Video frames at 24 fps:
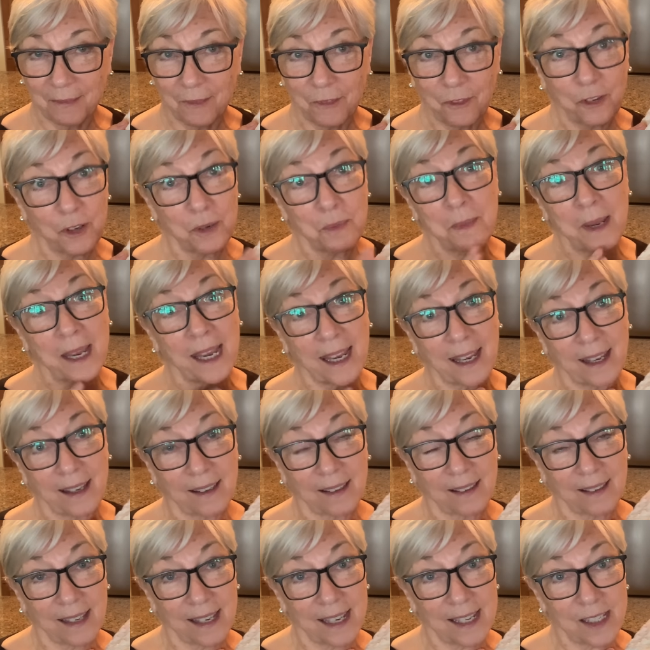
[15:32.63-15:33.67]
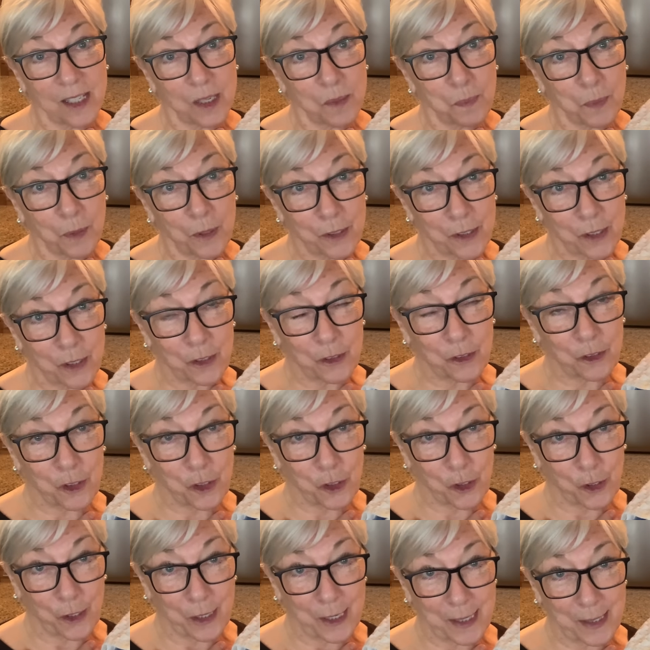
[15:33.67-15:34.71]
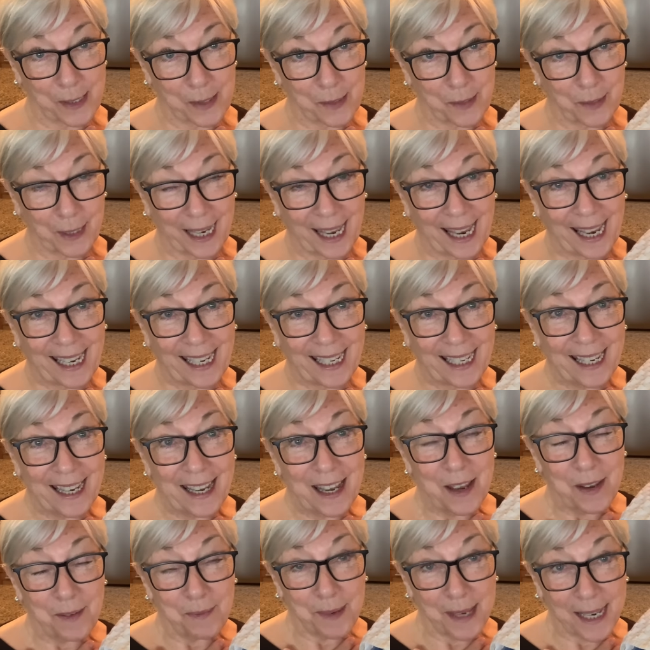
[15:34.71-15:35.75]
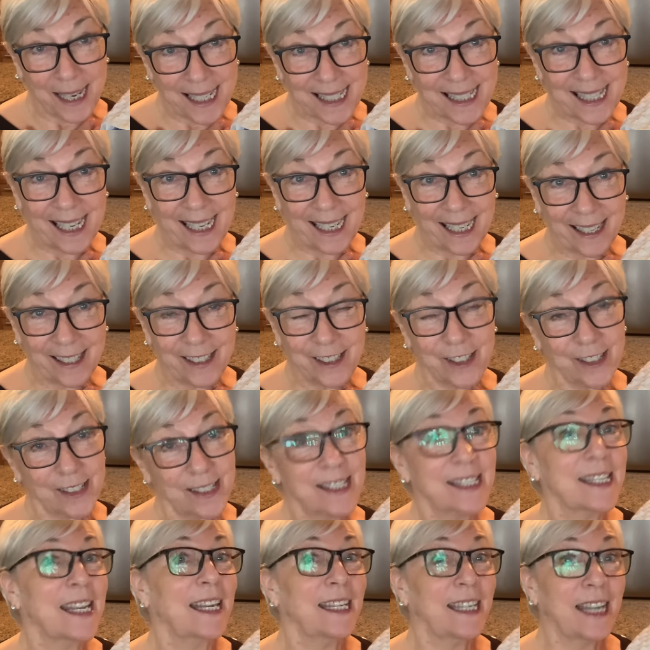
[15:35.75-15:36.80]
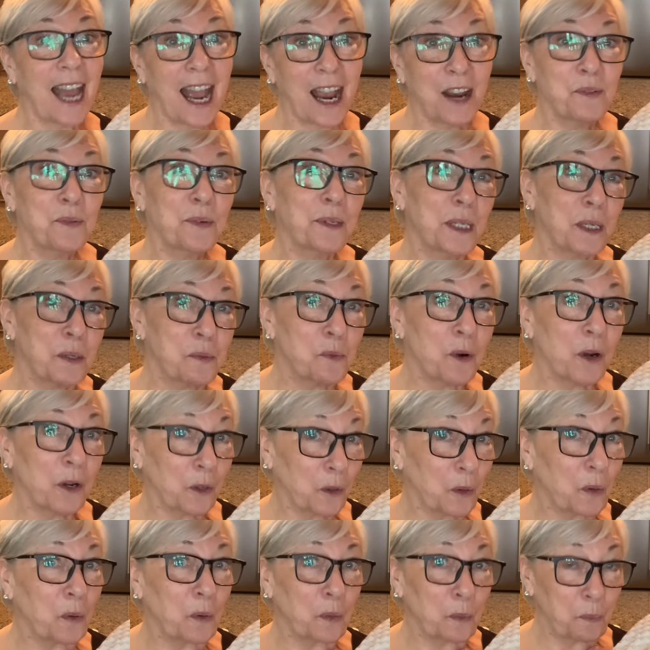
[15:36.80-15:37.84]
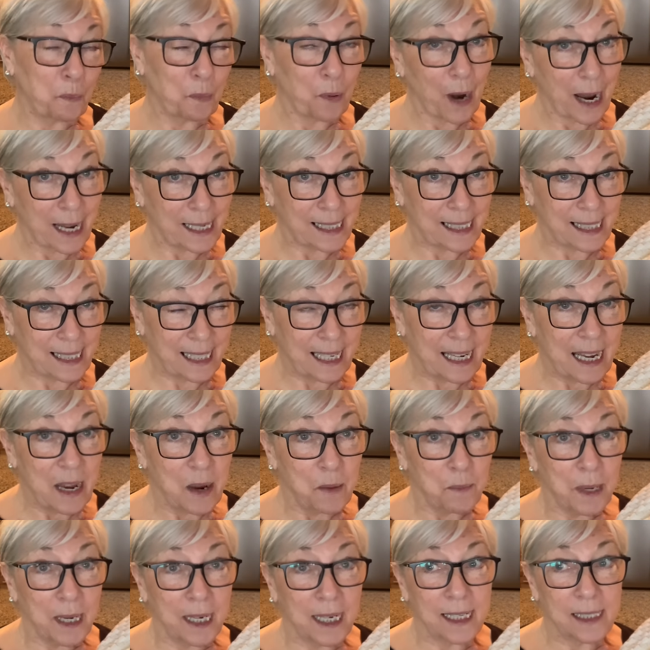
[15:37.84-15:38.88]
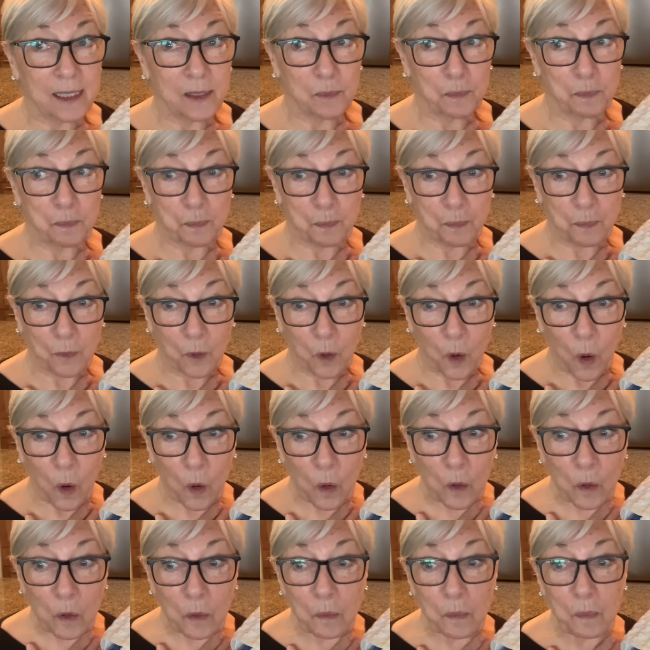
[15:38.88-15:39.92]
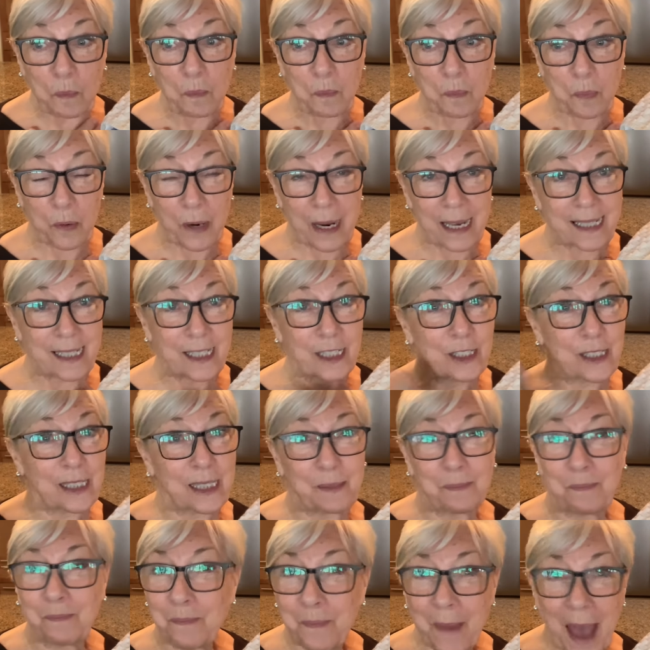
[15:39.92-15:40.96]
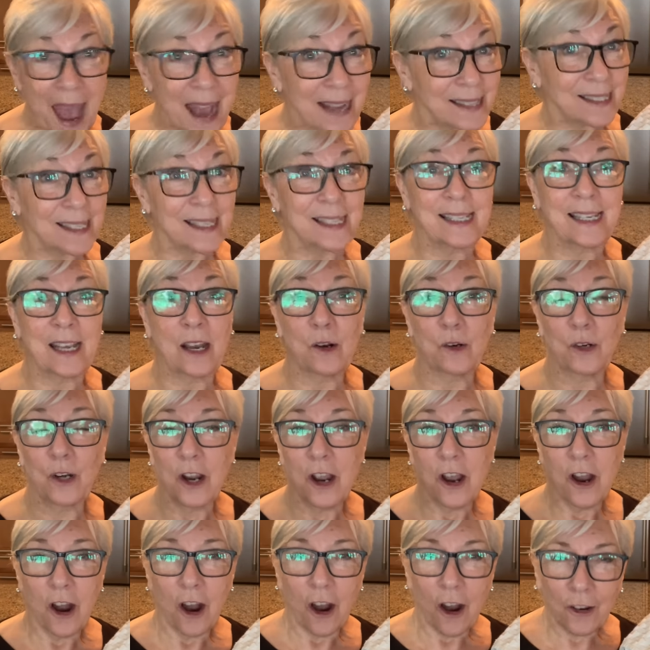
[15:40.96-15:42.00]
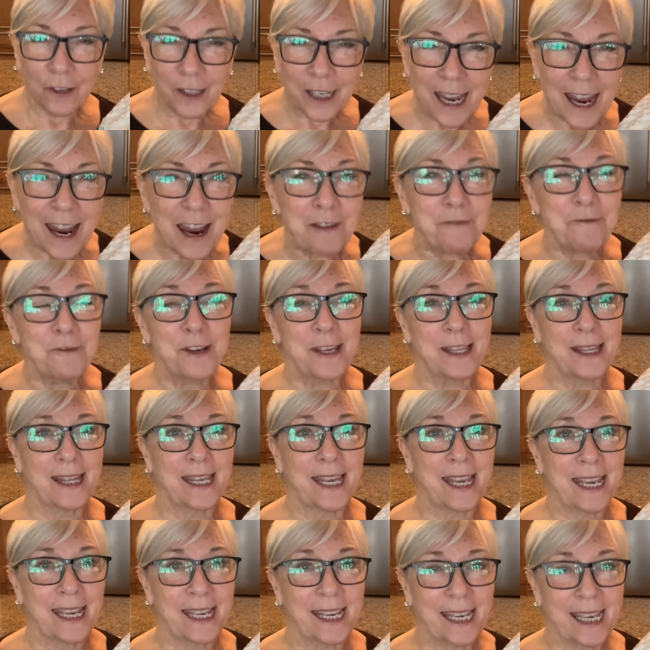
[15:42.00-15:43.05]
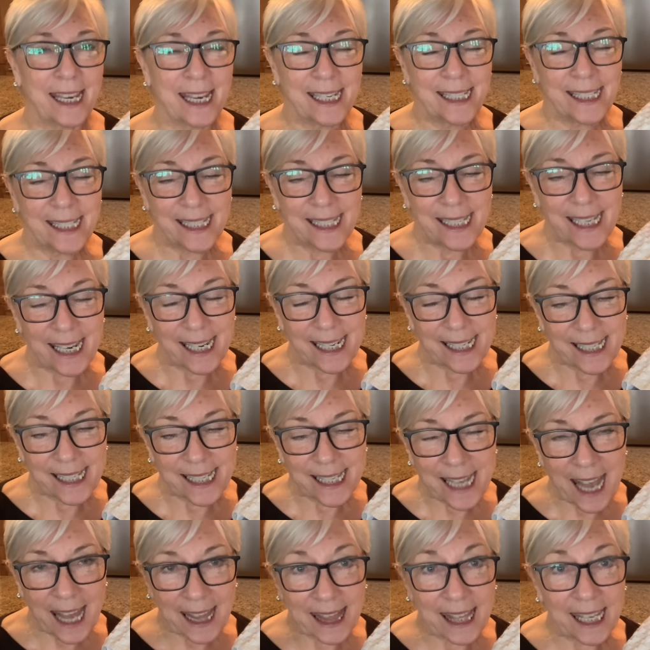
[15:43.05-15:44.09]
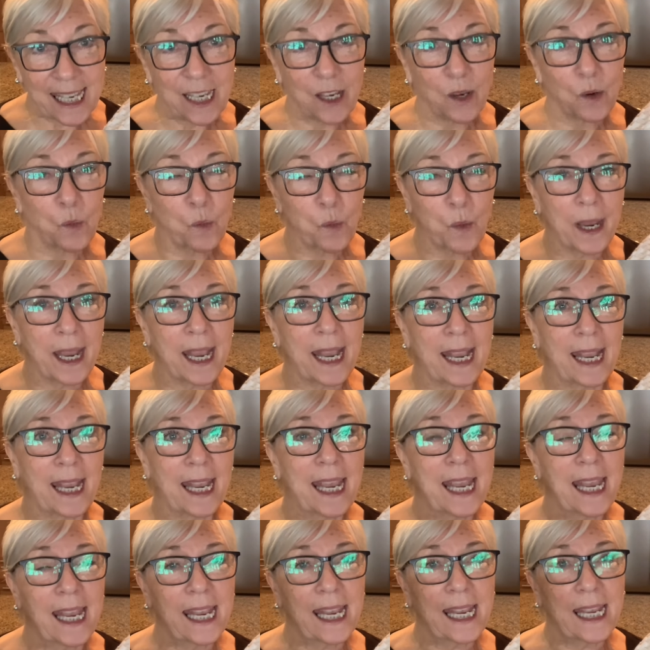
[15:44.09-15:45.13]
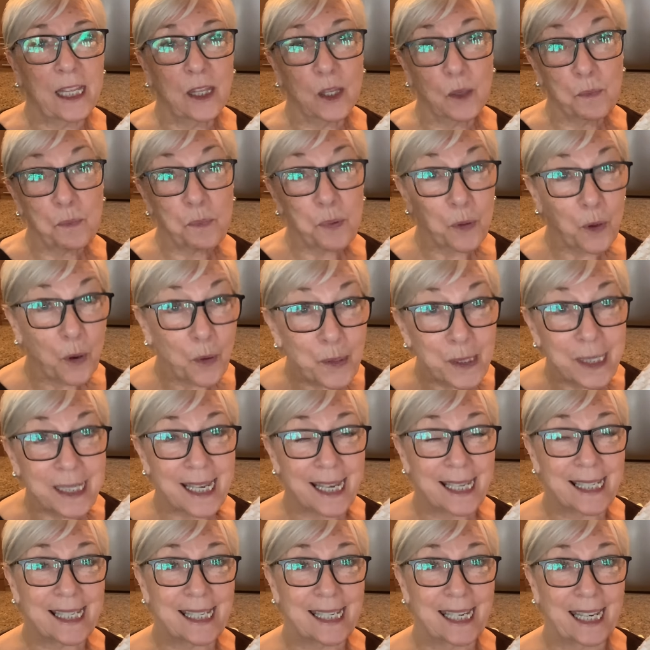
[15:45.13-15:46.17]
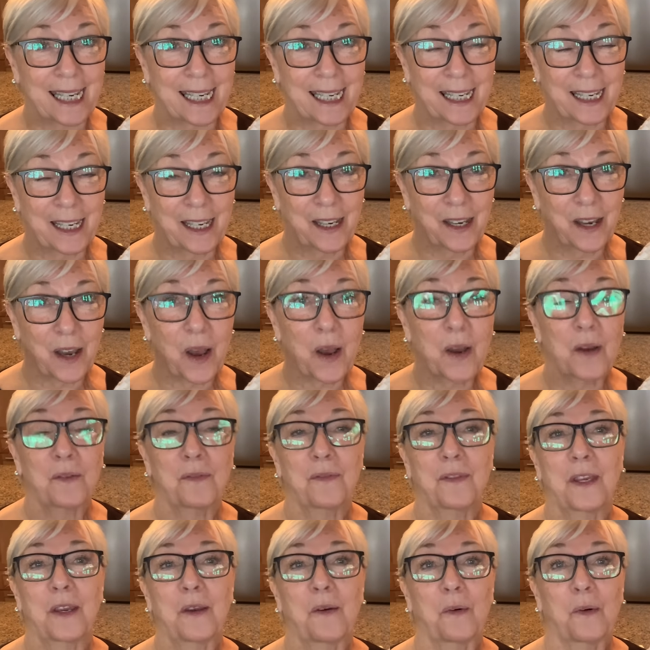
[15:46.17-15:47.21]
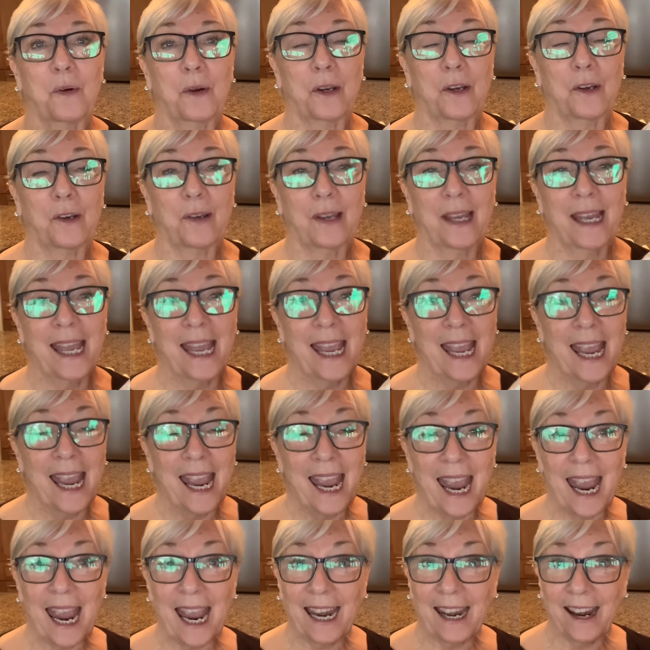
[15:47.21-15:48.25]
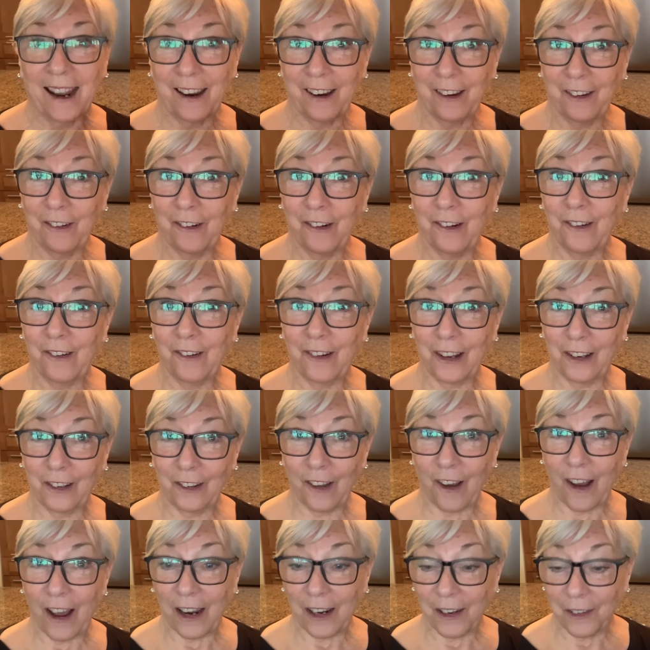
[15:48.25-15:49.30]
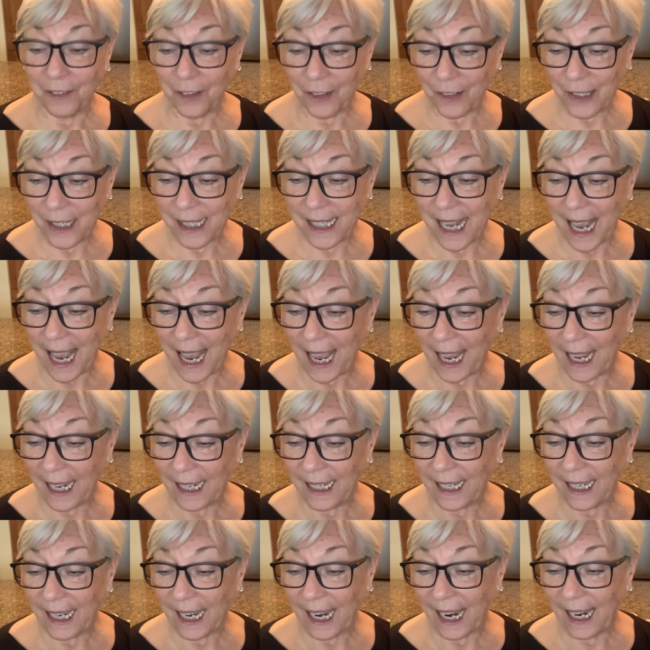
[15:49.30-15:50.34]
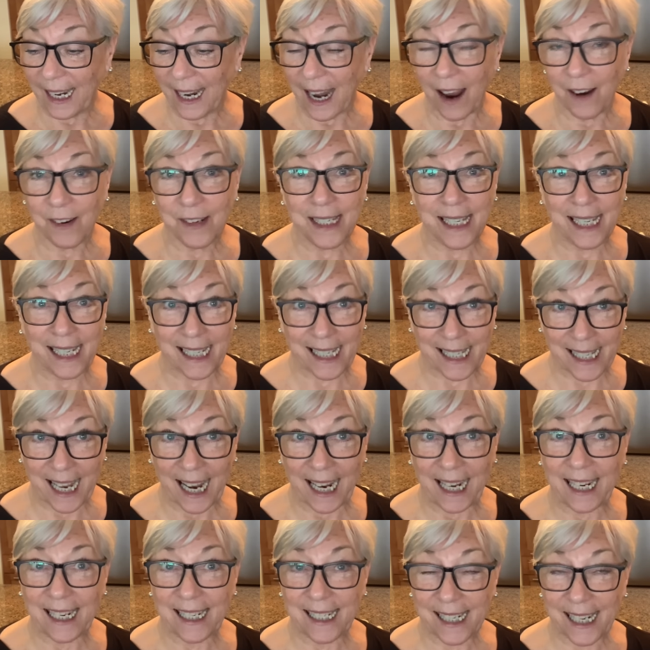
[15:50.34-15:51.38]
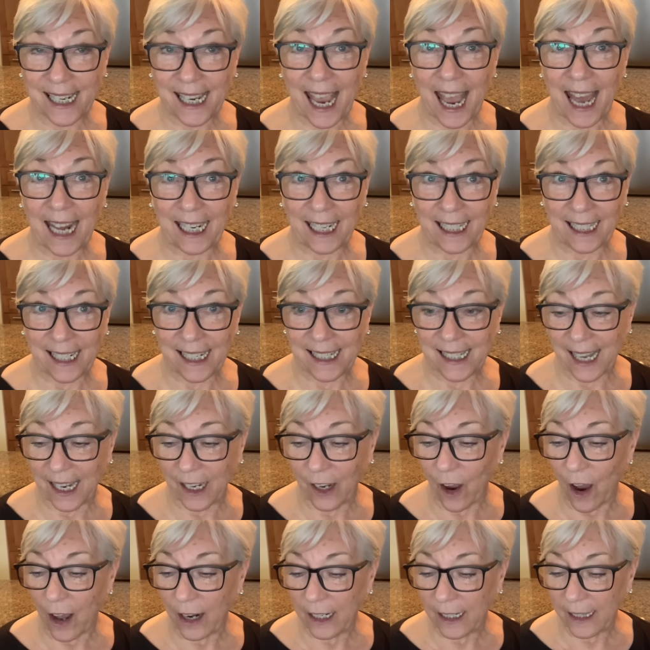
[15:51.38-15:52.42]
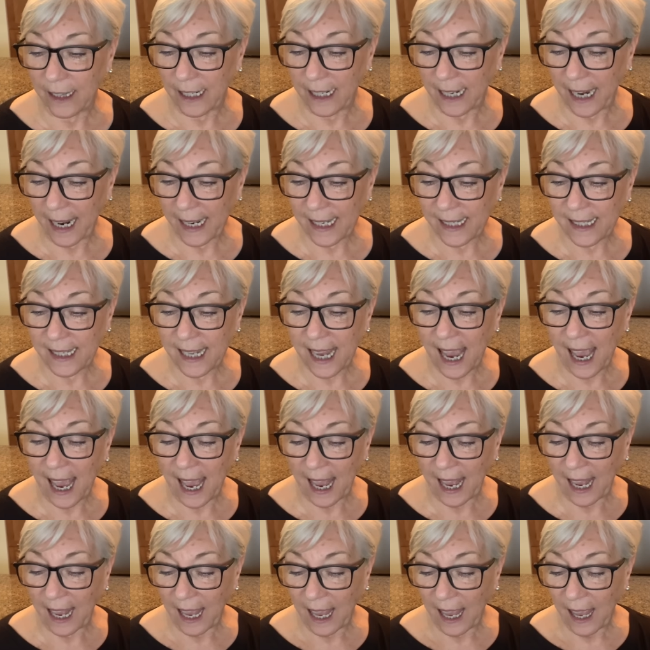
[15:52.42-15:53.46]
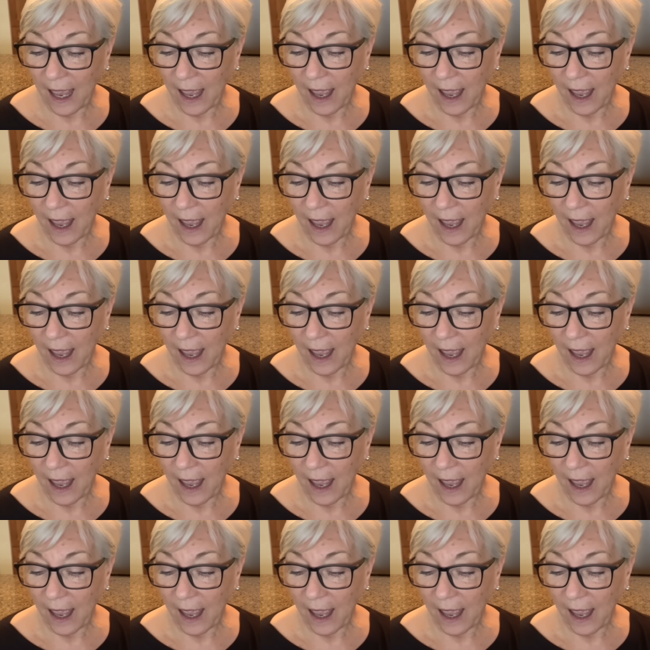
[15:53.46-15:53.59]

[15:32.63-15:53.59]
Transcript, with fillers: For me, it's a personal choice, okay? Because like I just said, I really want cold pressed because cold pressed just maxes out on everything. It takes nothing away in the processing of the oil. And I know a lot of you said, and I was excited to get it because I got it the next day,